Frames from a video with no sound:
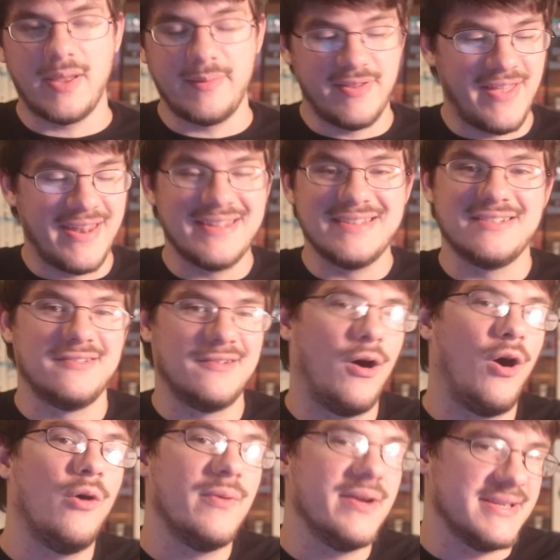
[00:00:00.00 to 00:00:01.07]
I mean, that isn't
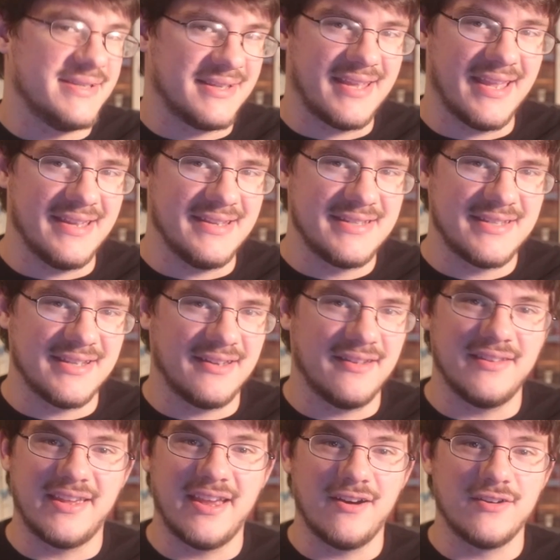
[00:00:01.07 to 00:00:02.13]
always the case.
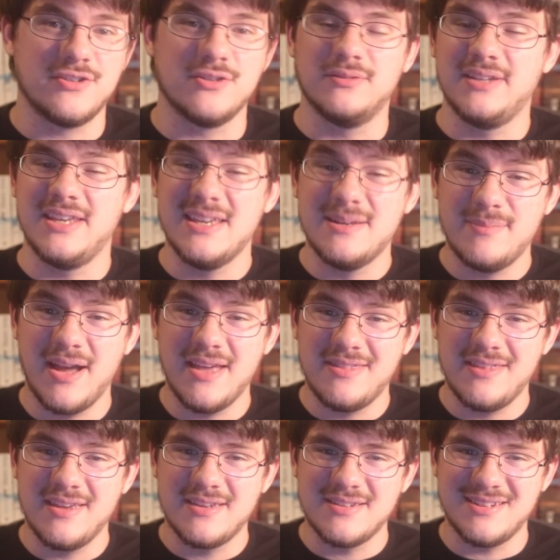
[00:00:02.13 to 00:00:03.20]
The character Liam, I
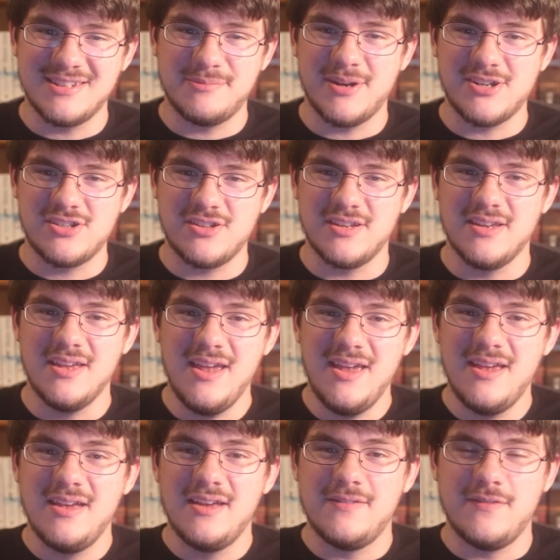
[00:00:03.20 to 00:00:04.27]
think, is especially
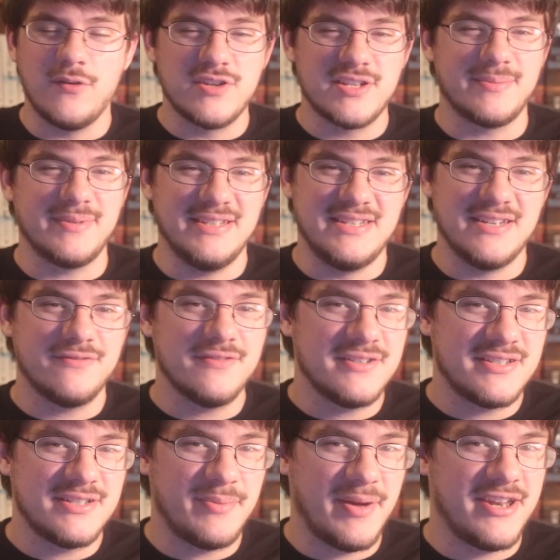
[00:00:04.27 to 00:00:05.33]
noticeably
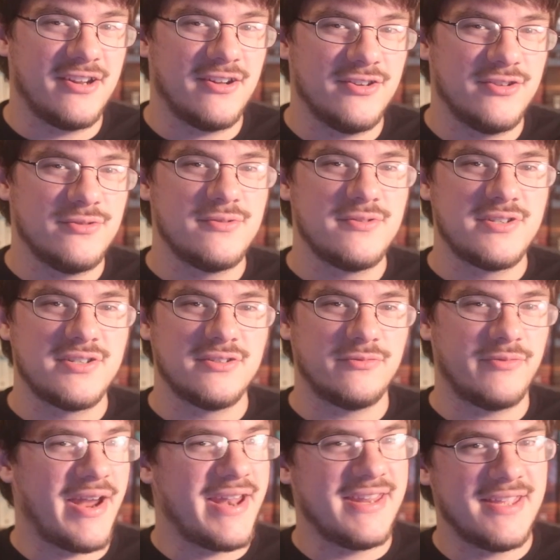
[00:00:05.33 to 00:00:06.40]
different depending on who's
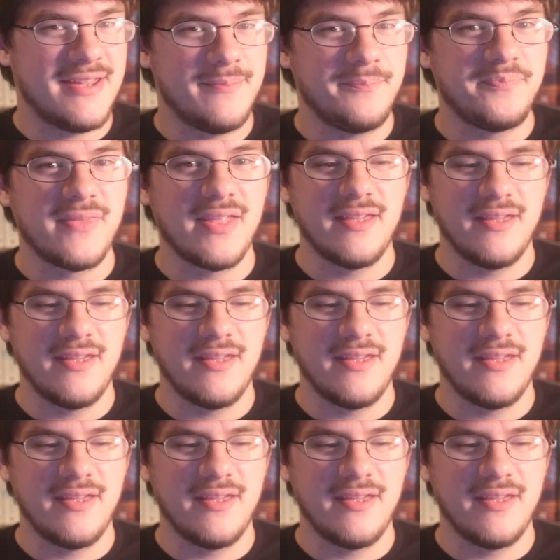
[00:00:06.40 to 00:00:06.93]
writing him,